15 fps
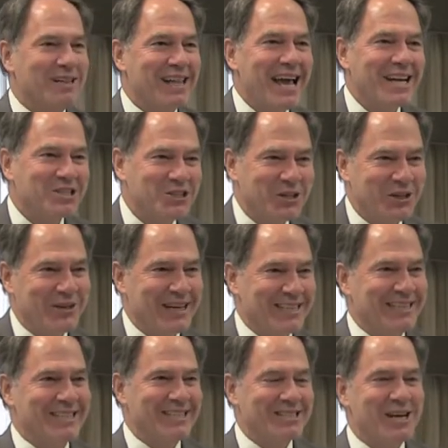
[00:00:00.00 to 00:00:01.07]
but last year
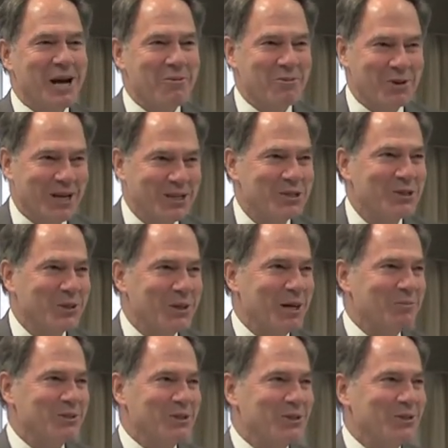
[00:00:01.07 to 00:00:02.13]
at this time when I stood
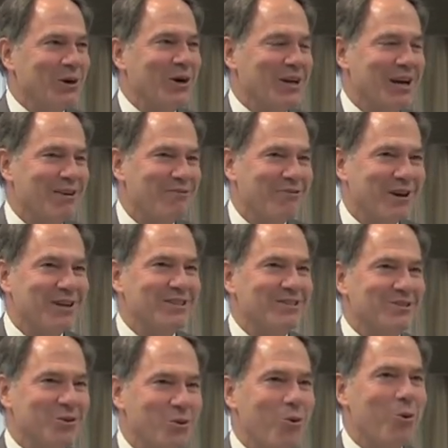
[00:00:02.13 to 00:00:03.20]
up to talk, I
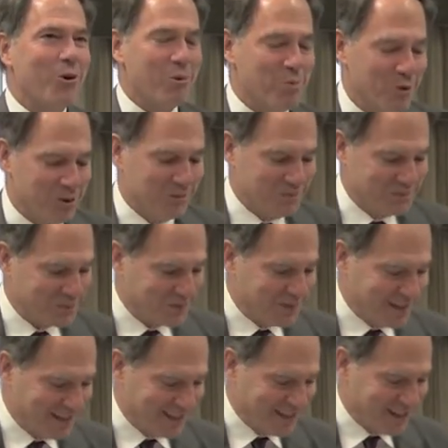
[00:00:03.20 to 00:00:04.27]
felt horrible.
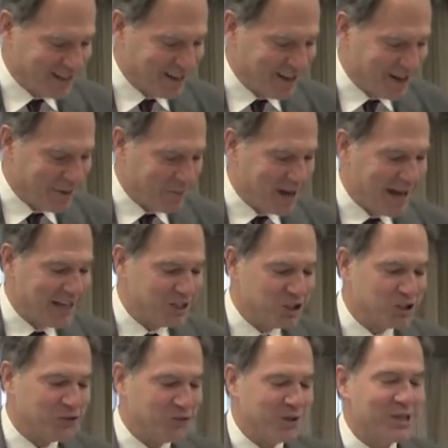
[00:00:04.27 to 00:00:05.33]
Ah. Um, I had
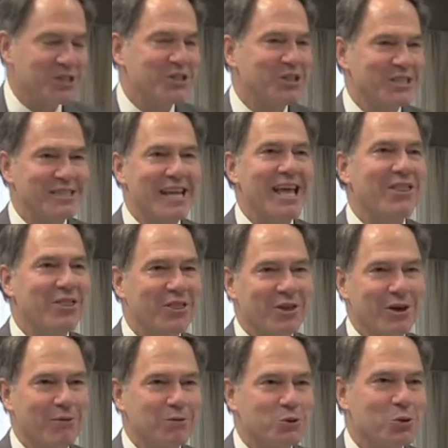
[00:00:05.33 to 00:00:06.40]
just finished the
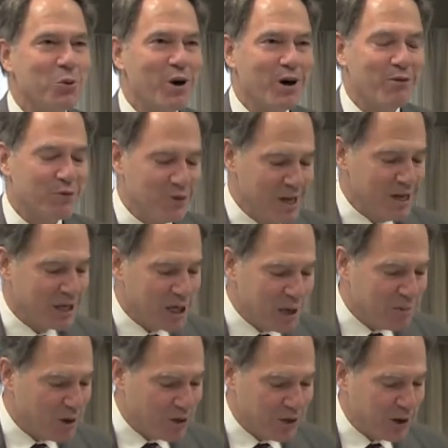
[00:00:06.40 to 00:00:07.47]
10th of 12
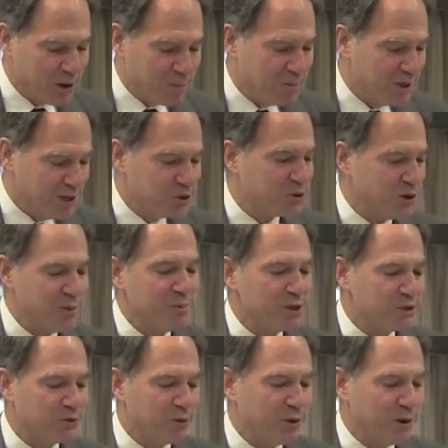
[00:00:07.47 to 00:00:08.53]
chemotherapy
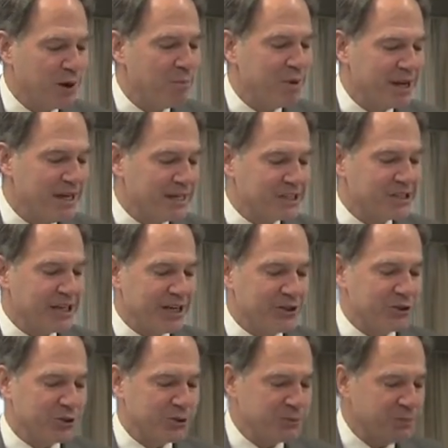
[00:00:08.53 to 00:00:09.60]
treatments for appendix
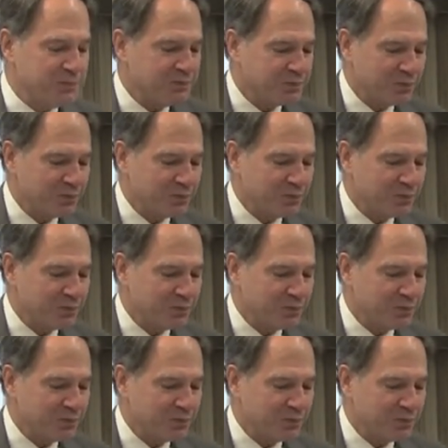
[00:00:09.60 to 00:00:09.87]
cancer.